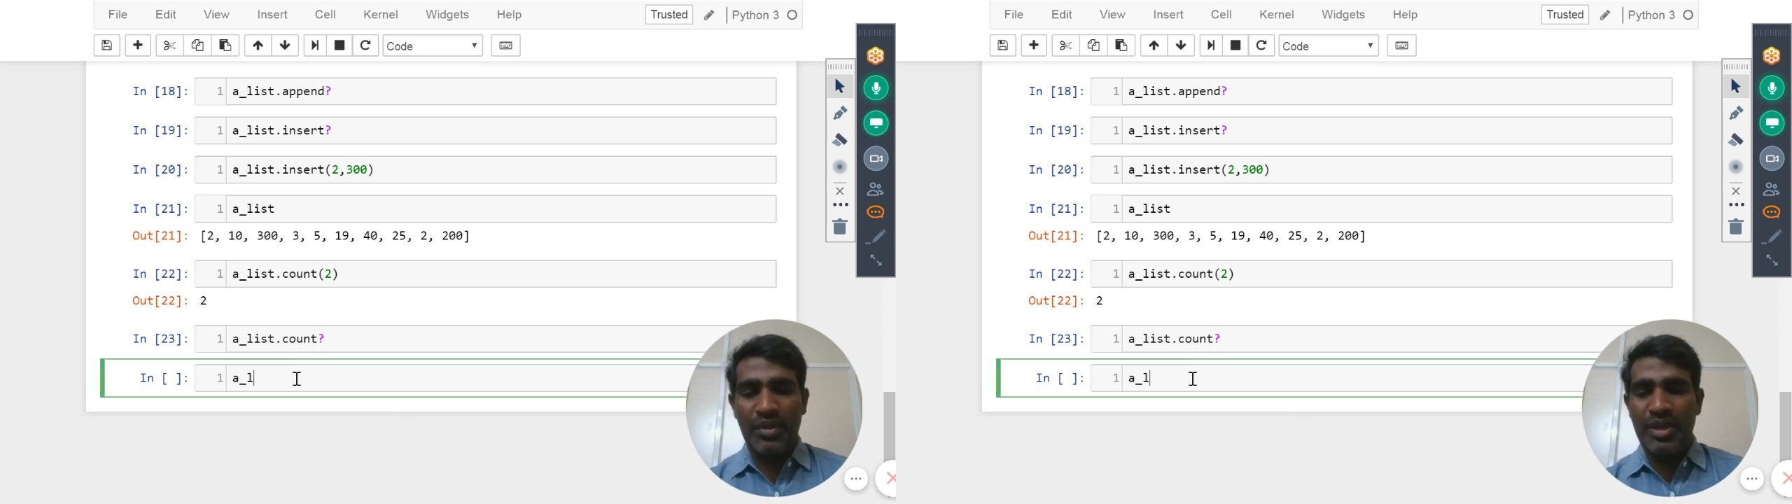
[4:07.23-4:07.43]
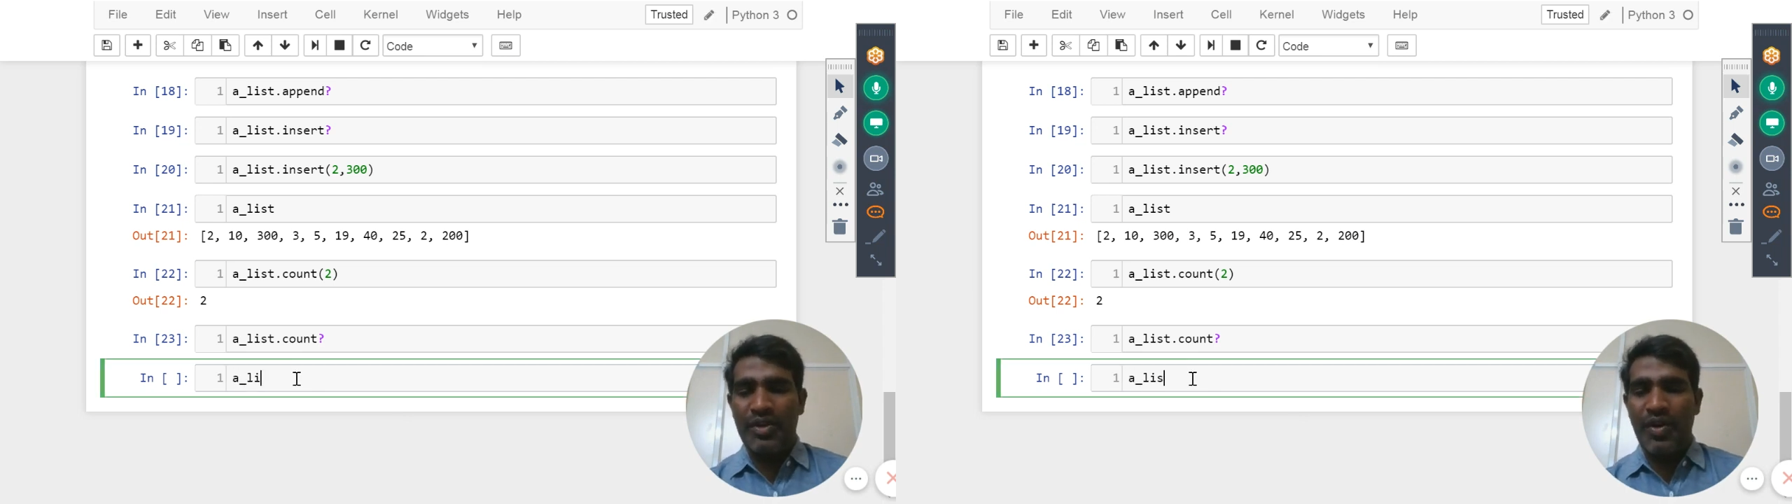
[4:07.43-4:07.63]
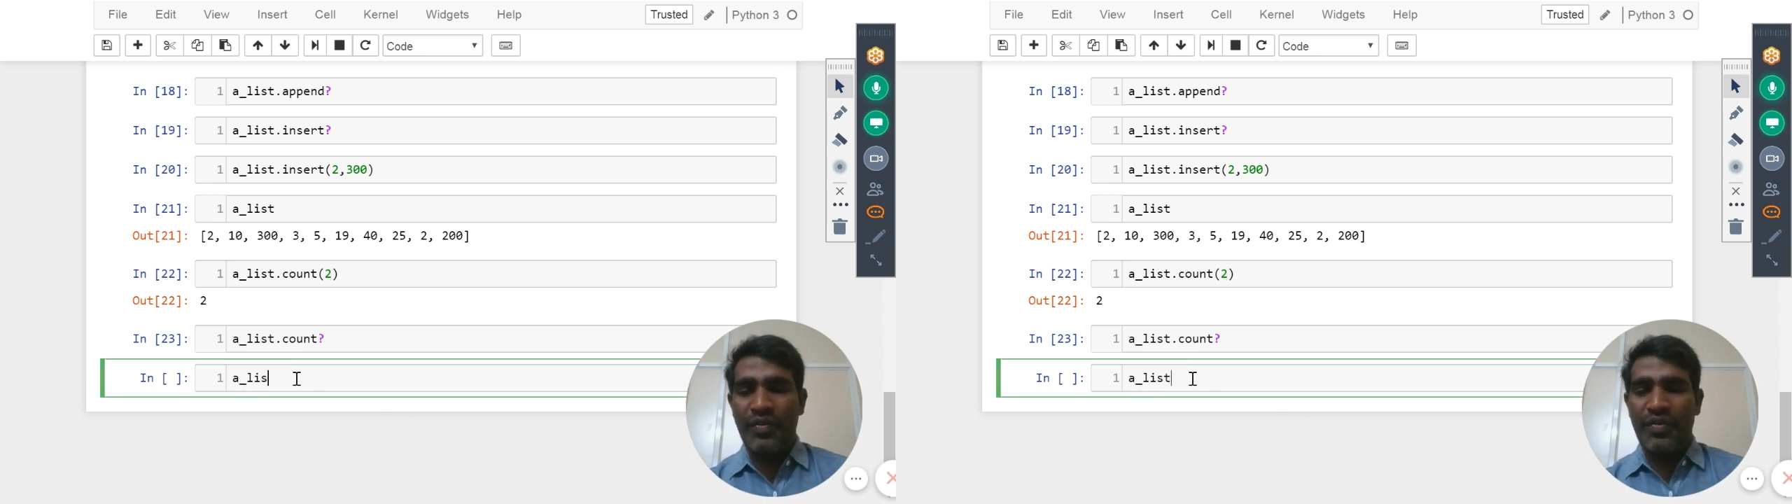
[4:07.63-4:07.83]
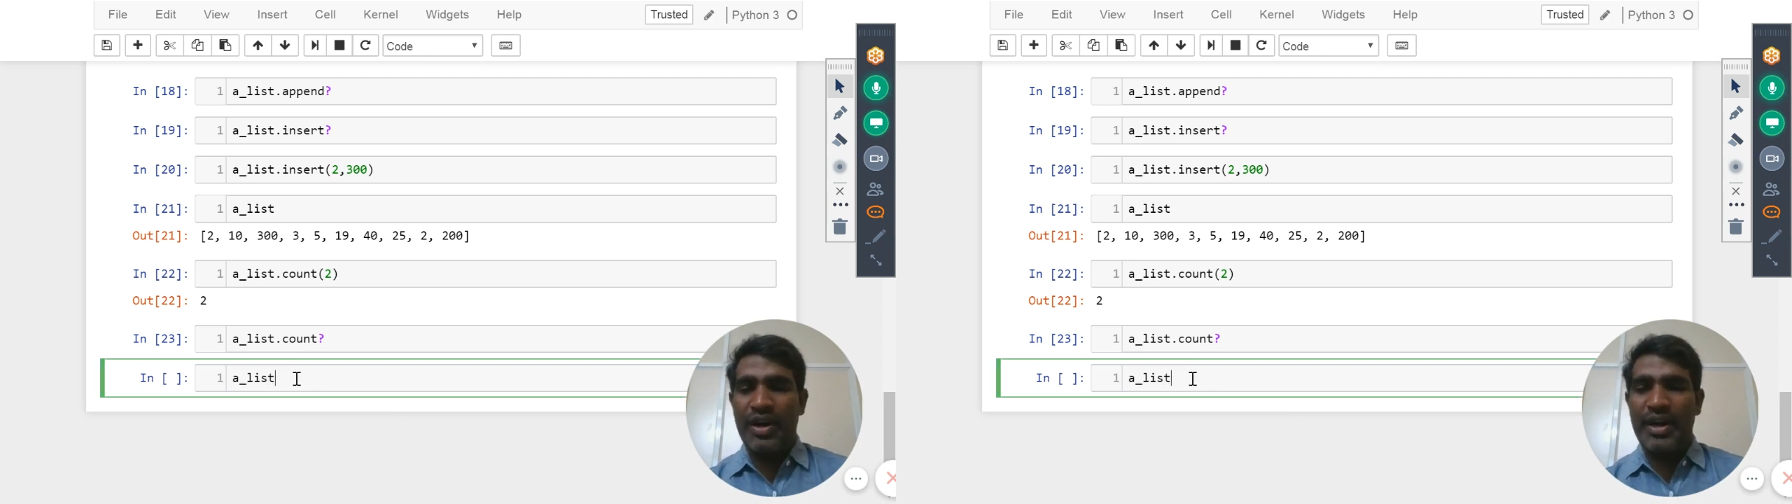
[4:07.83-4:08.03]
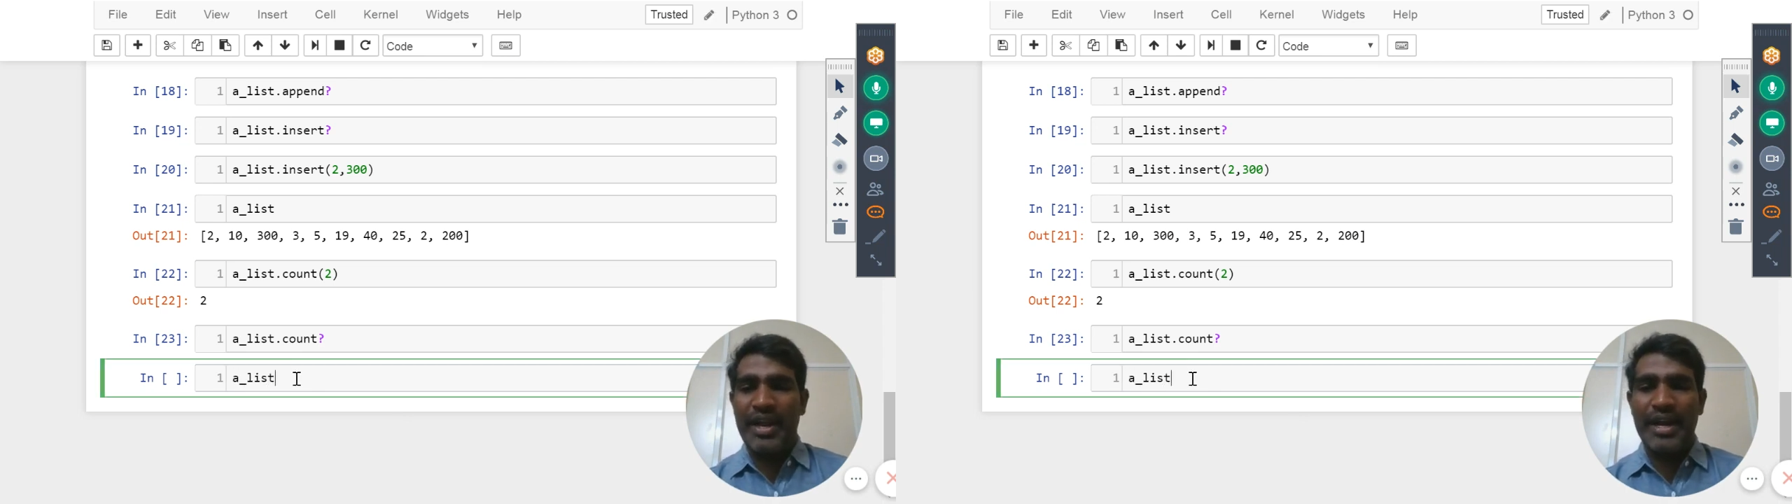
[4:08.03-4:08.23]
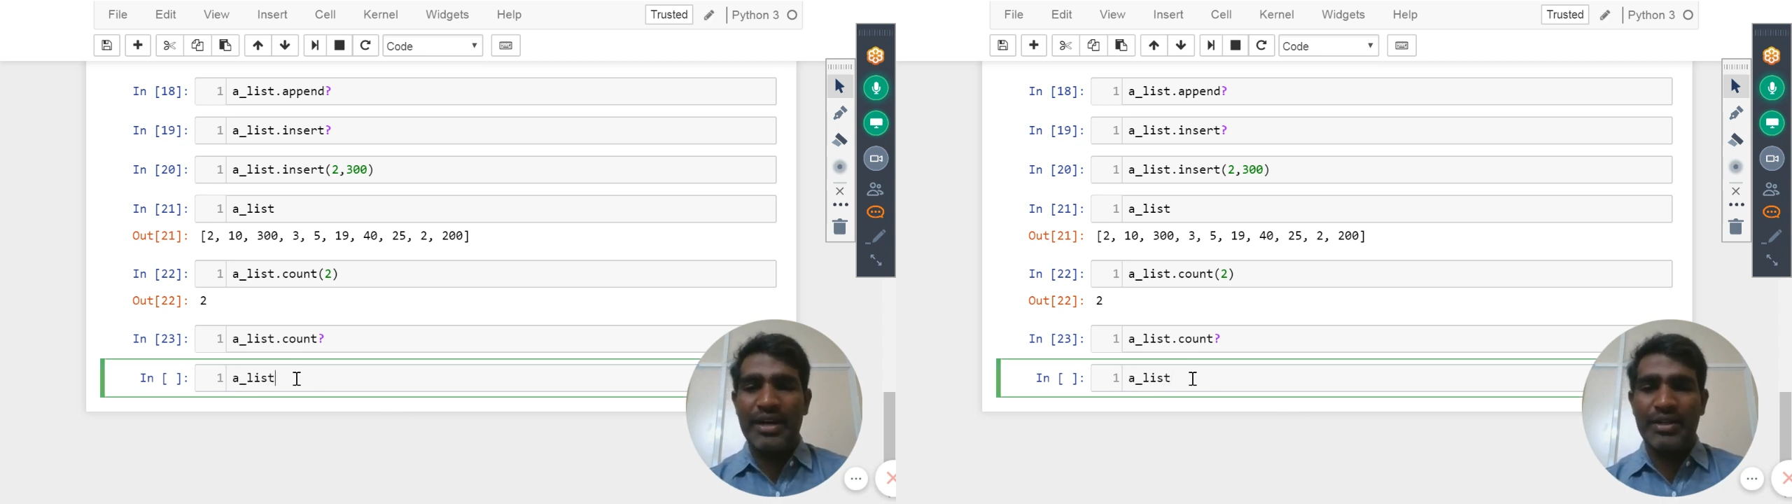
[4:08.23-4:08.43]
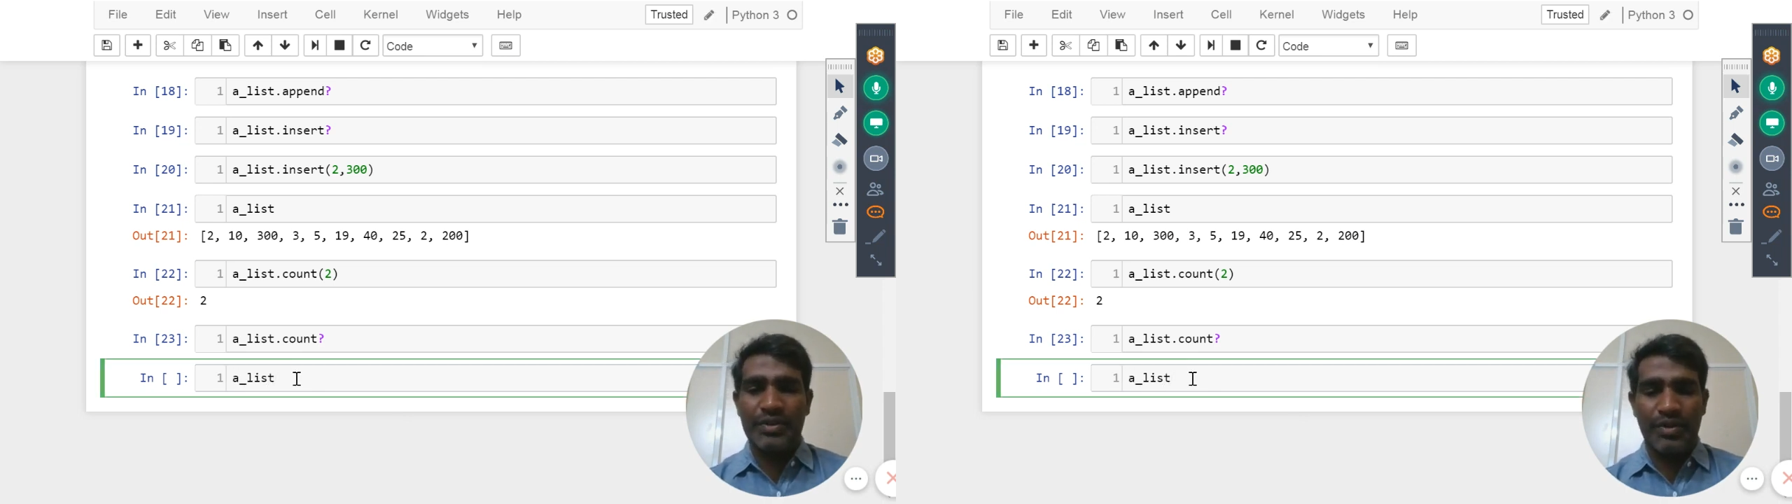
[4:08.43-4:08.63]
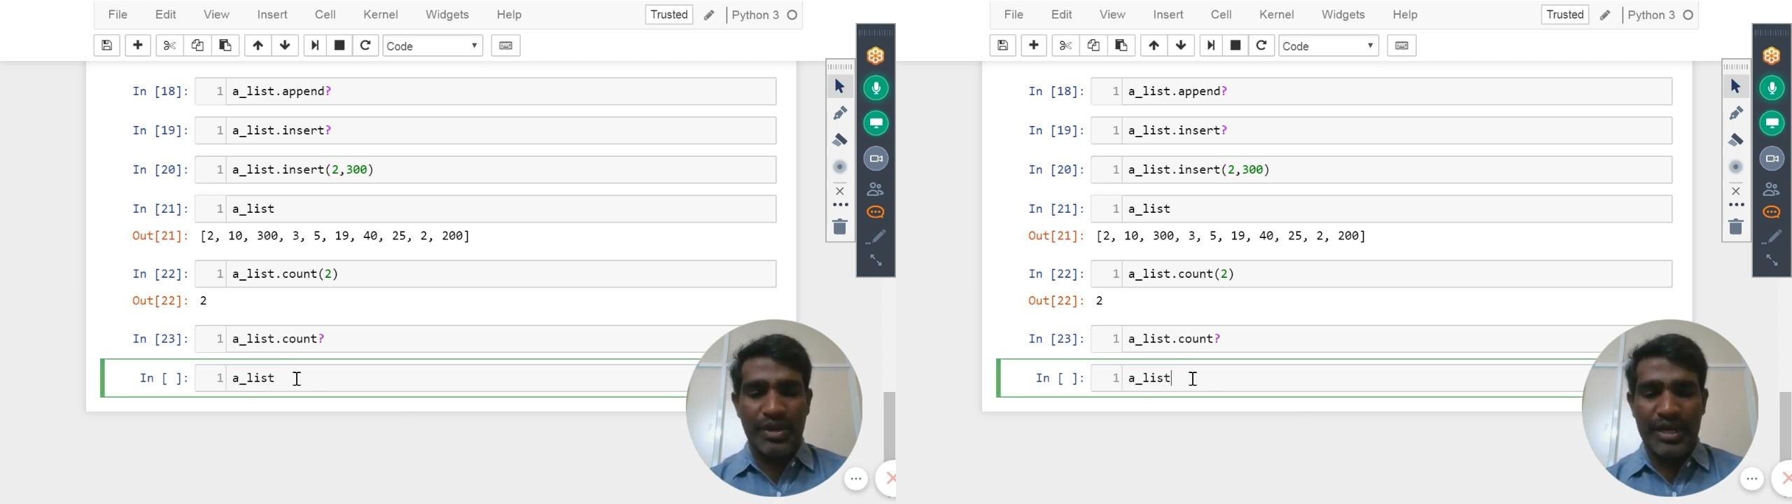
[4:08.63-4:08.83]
you go for a underscore